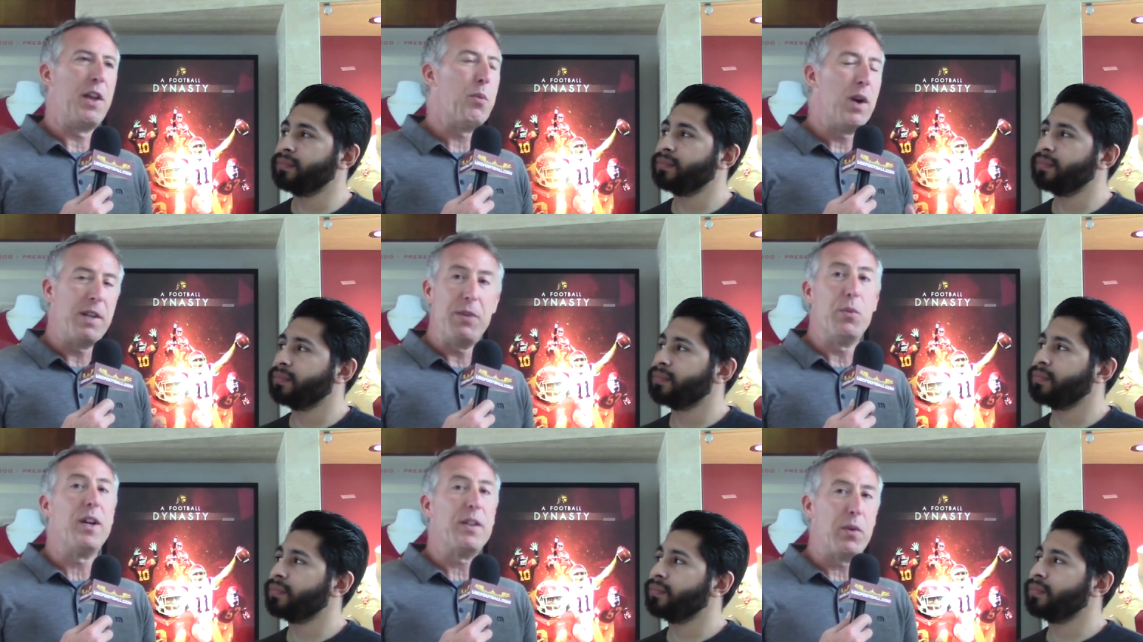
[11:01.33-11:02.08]
Speaker 1: they want he
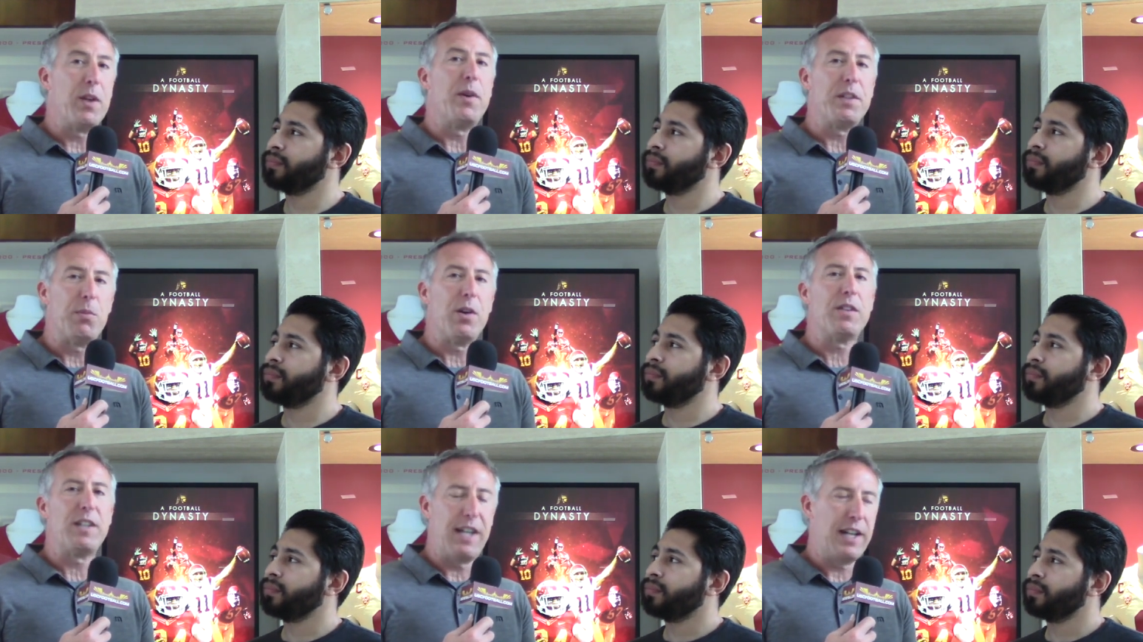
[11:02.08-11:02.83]
want well he wants
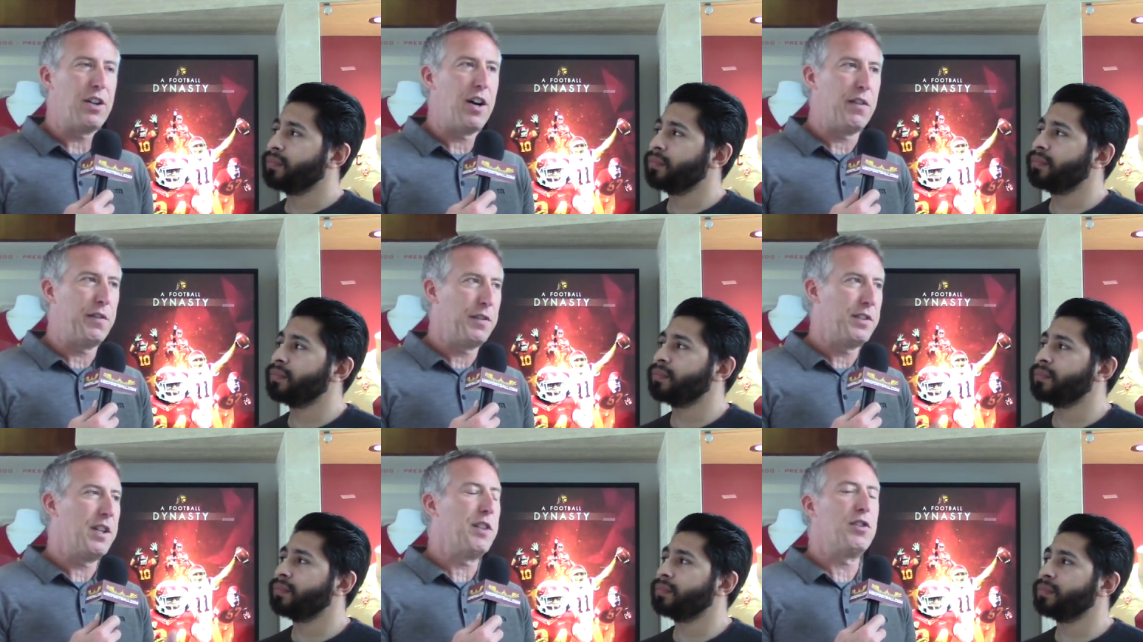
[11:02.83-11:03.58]
more
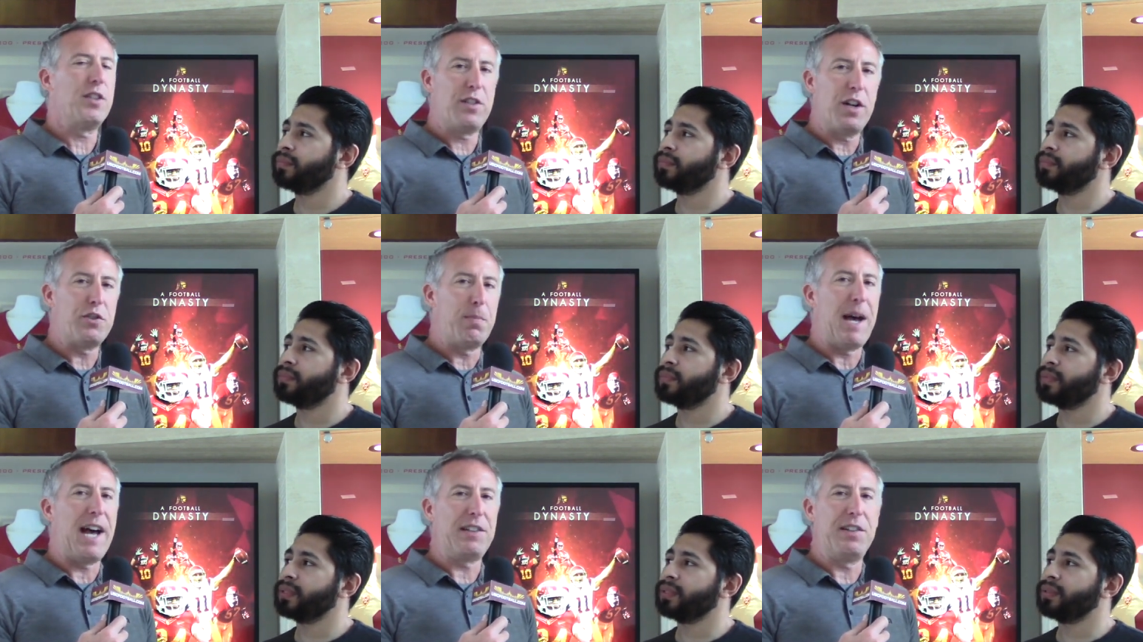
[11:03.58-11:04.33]
kickoff touch
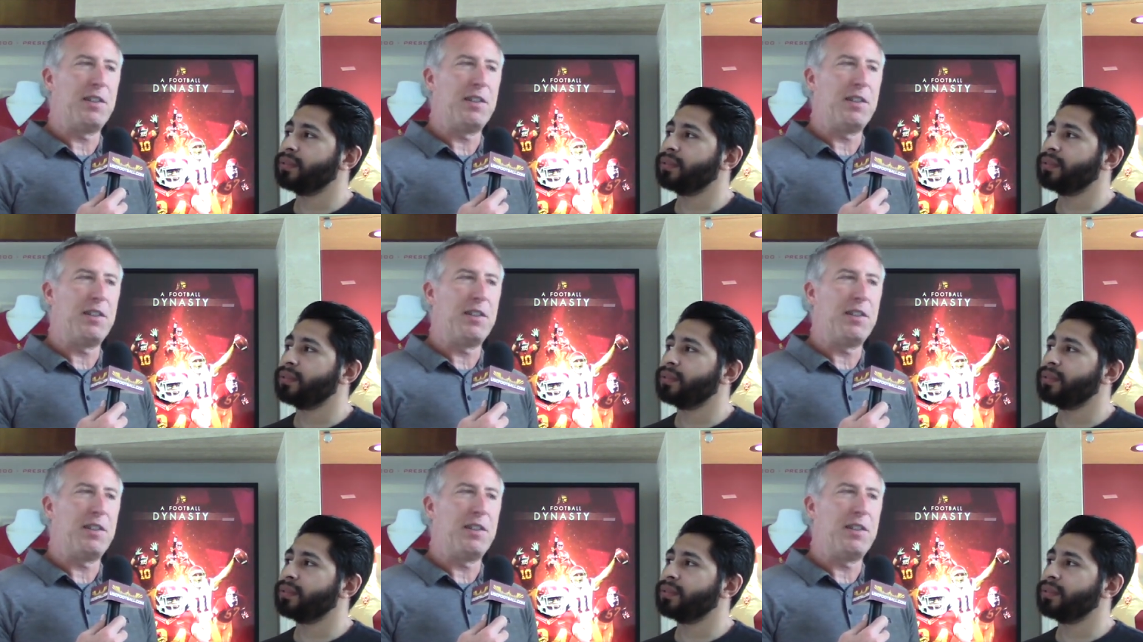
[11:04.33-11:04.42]
touchbacks.